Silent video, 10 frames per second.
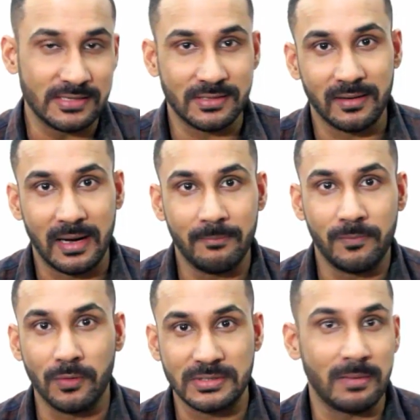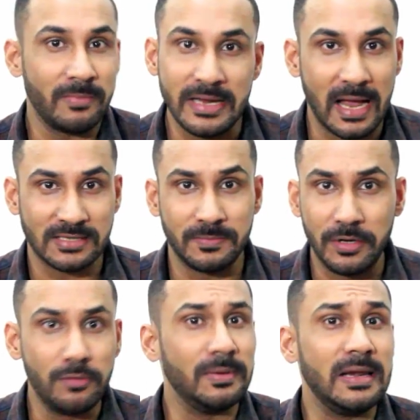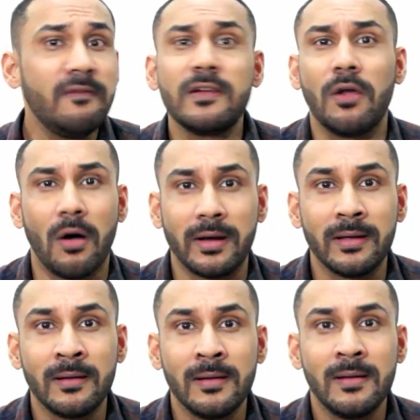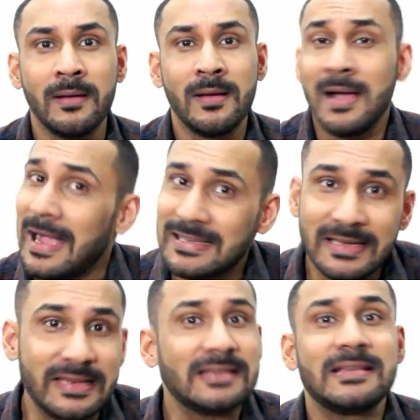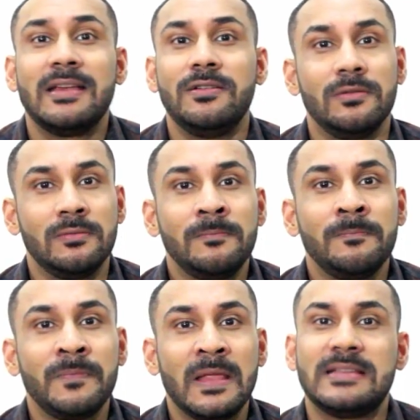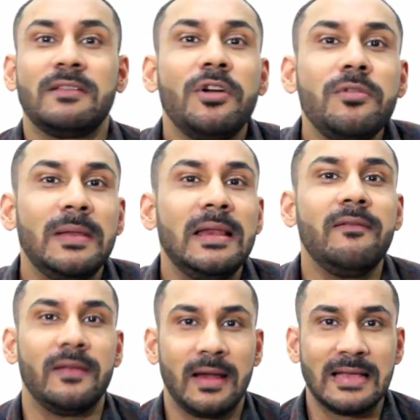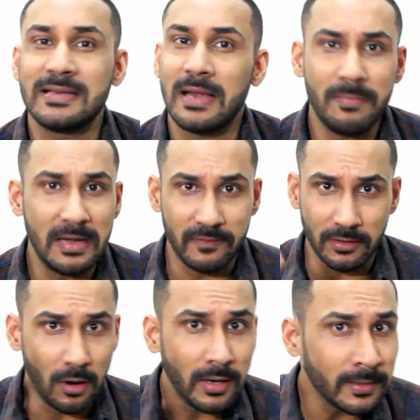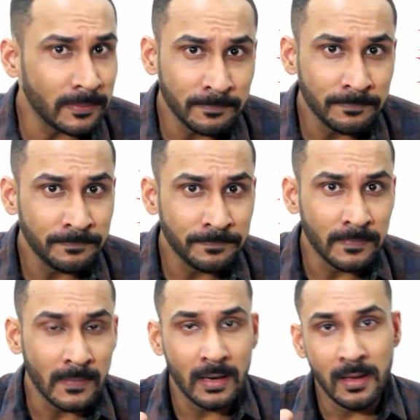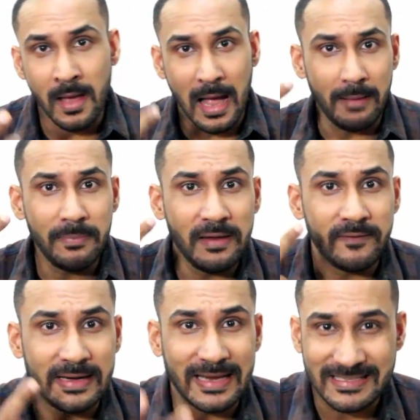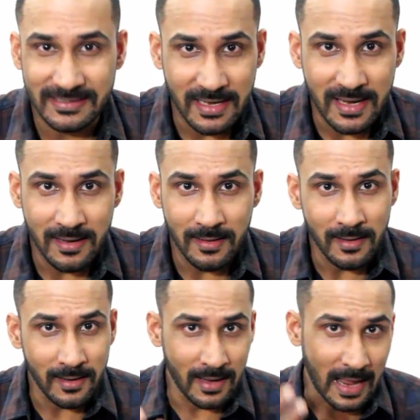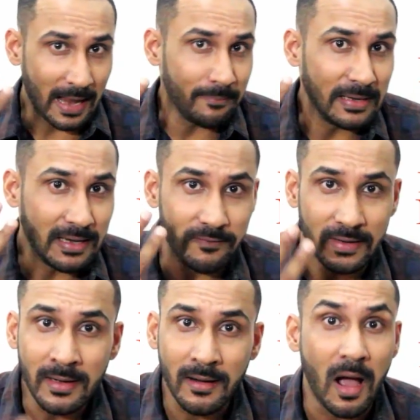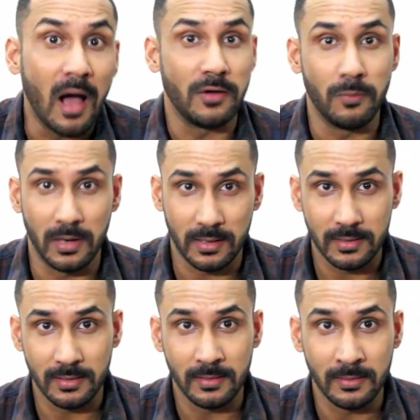Instagram post. Somebody asked me, do you believe in God? I said, yes, I do. He said, what do you believe in? I said, I believe in God. I believe in destiny. I believe in hard work.